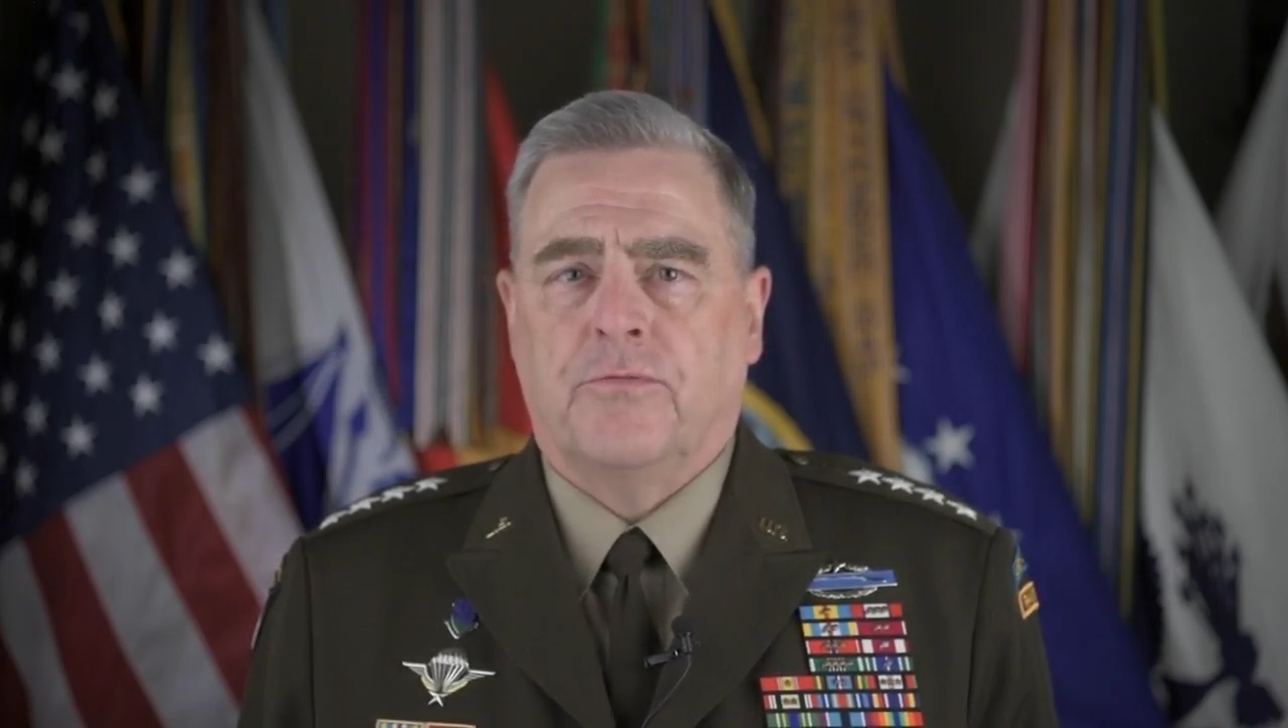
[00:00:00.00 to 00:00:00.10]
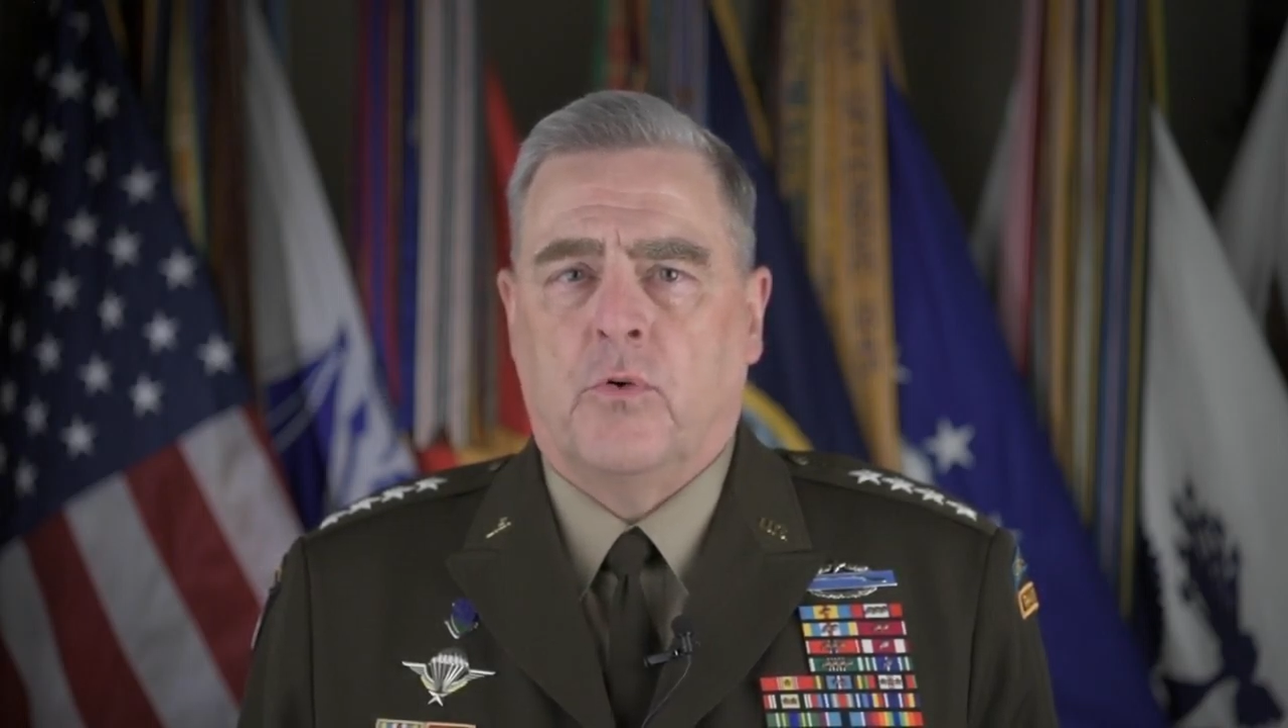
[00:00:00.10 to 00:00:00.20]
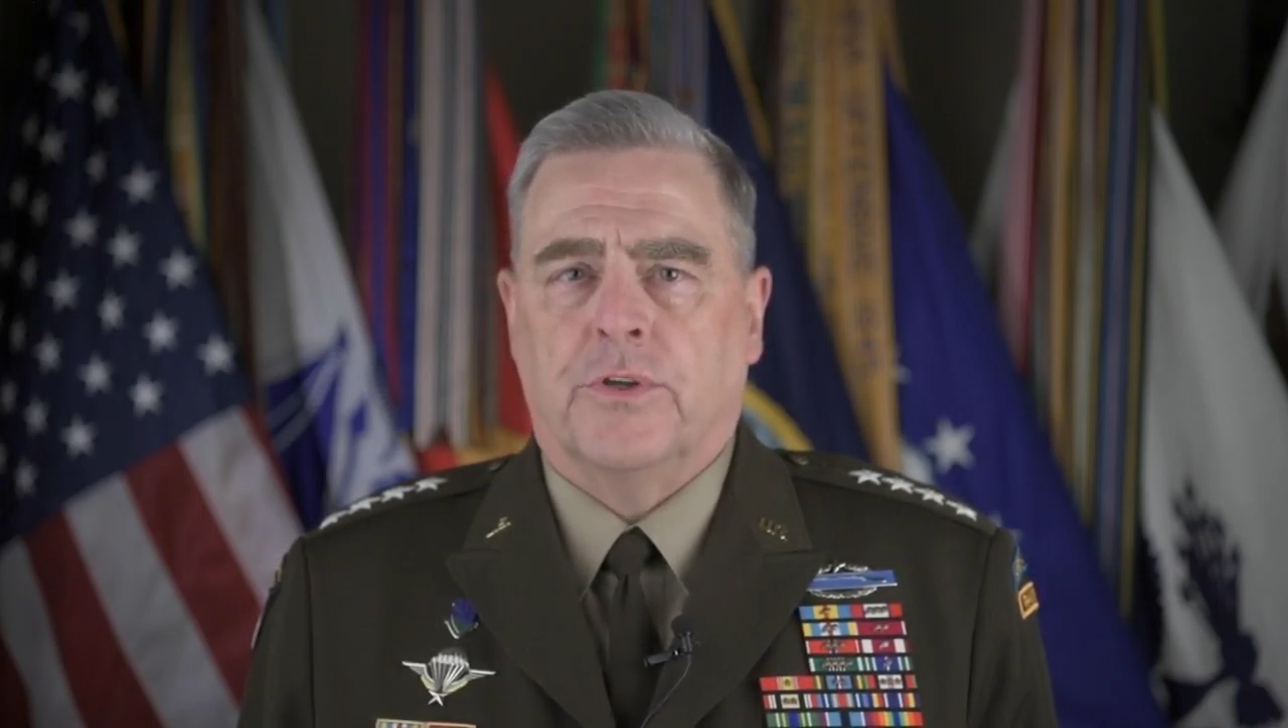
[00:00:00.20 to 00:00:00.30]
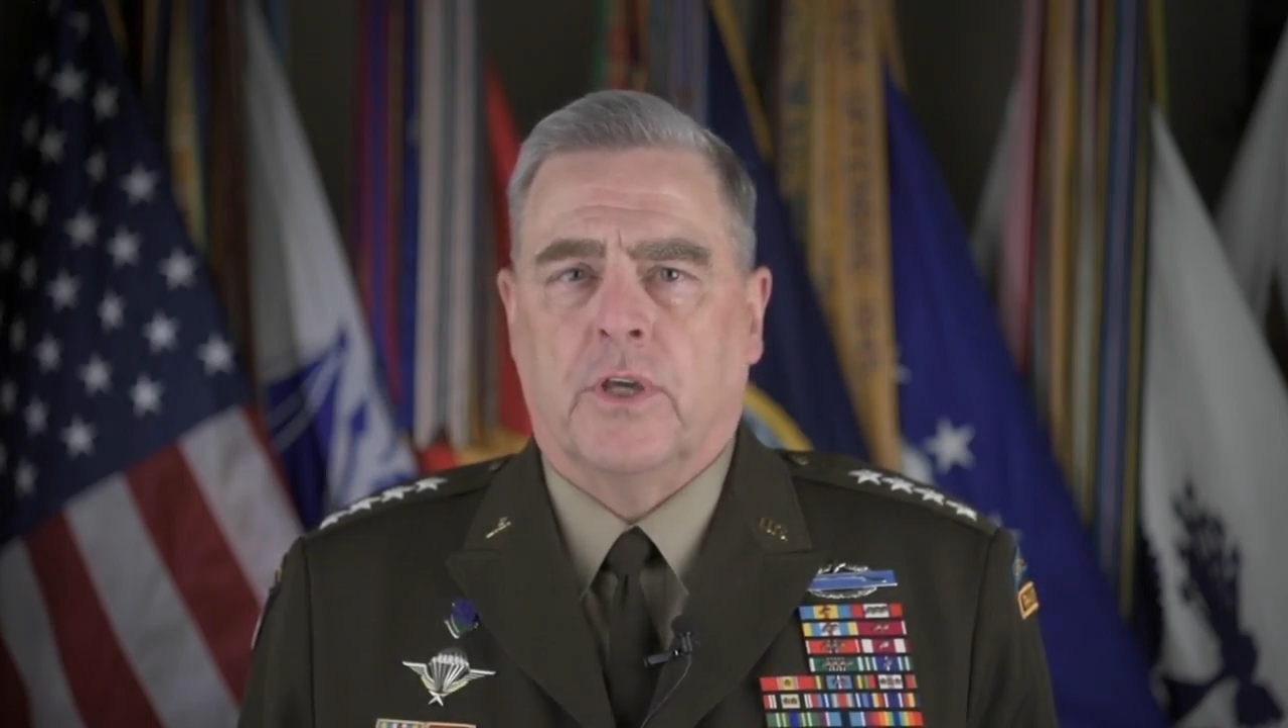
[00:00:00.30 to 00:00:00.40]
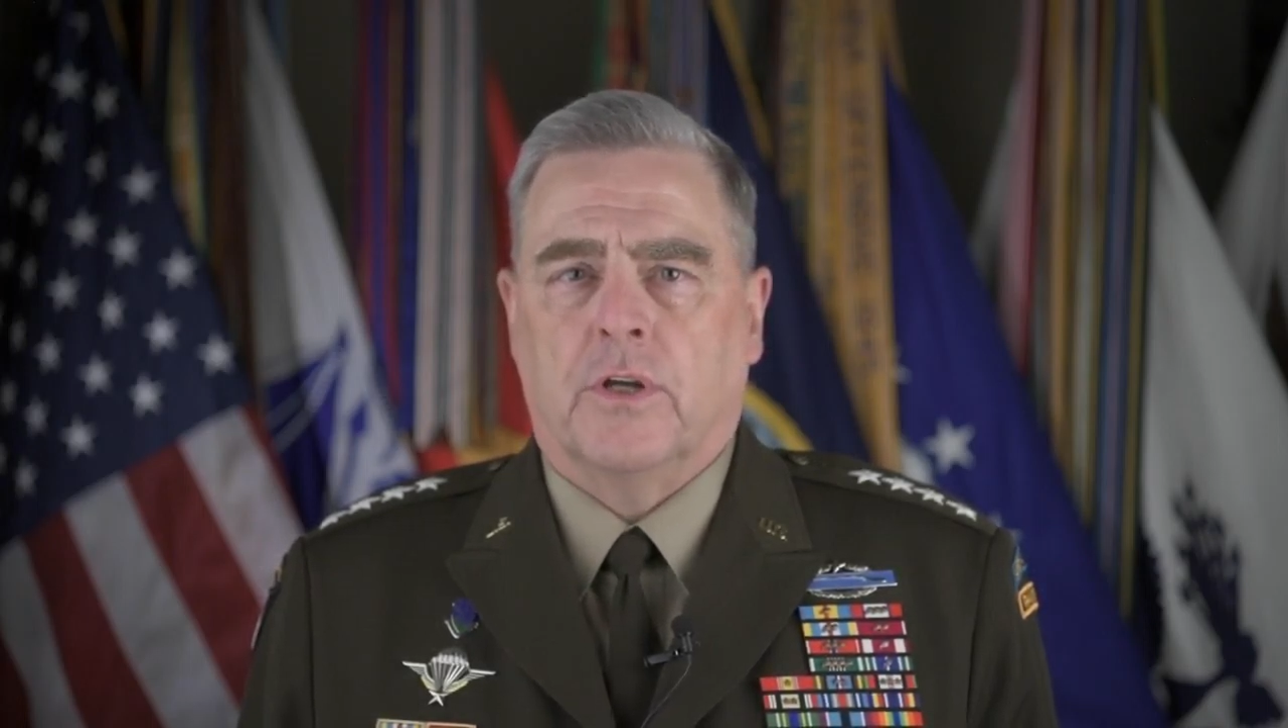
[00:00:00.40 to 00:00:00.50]

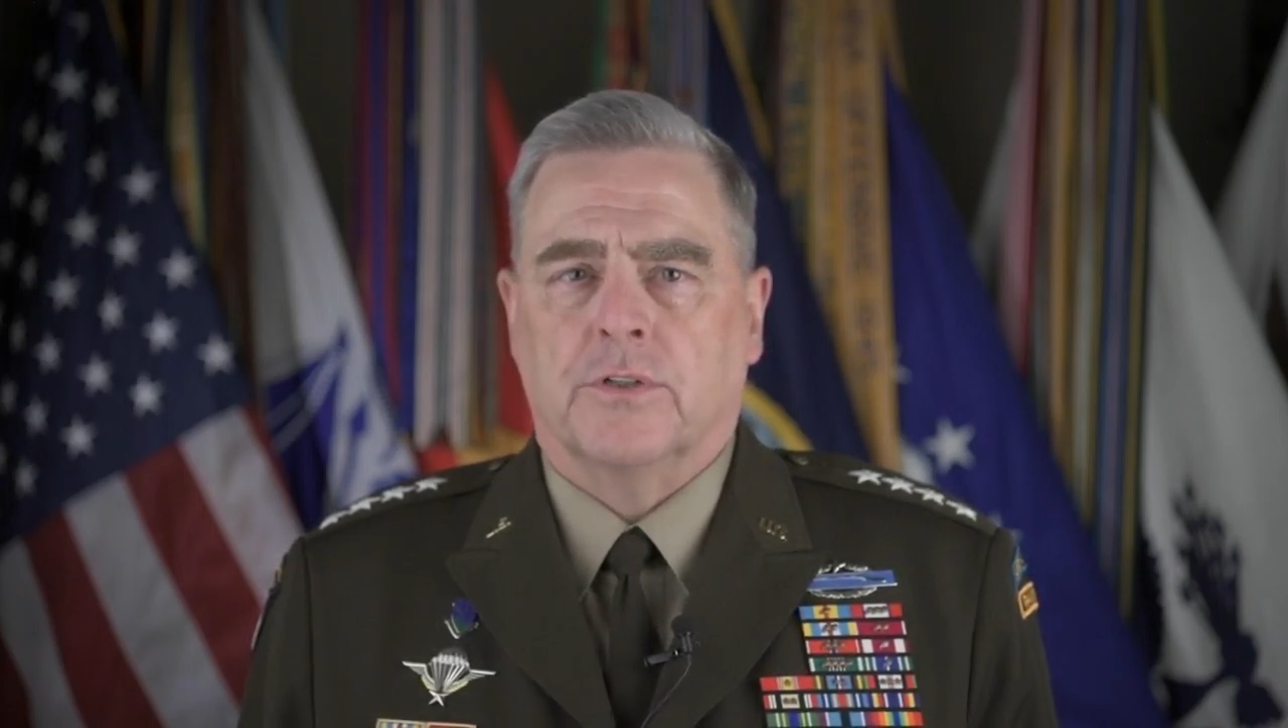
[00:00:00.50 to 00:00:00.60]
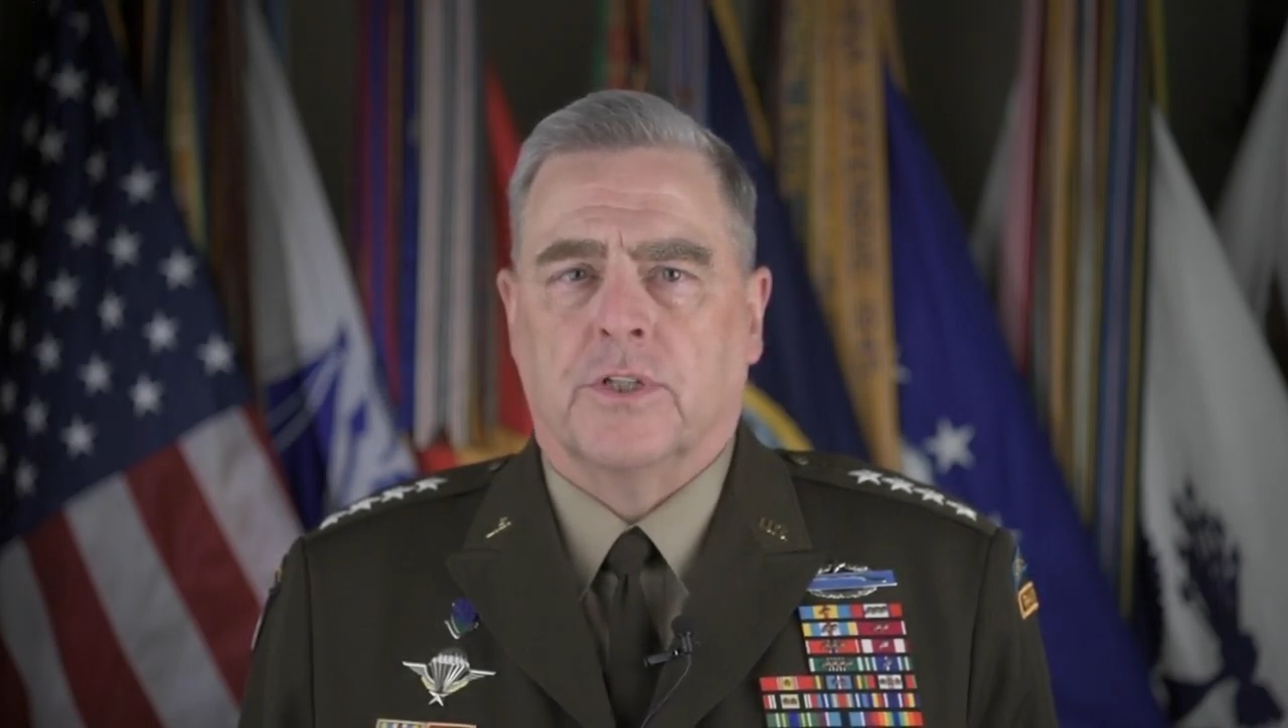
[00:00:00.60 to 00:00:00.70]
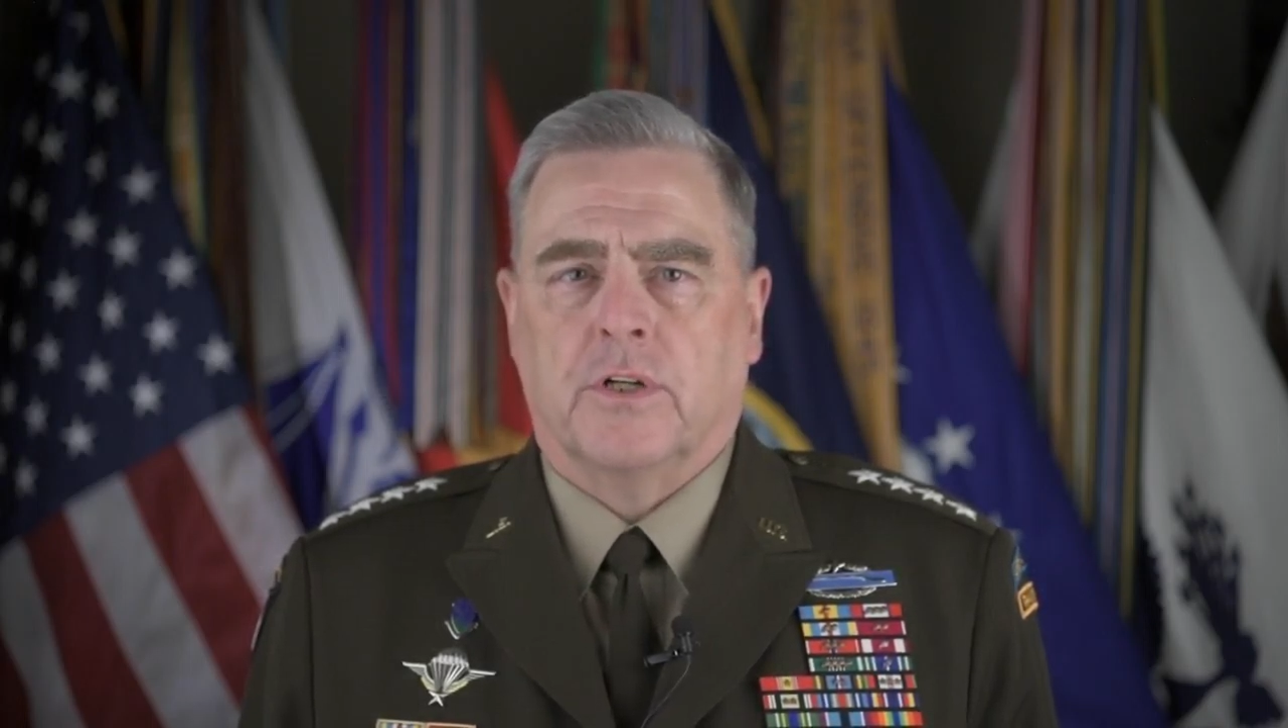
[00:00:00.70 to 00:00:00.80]
4 years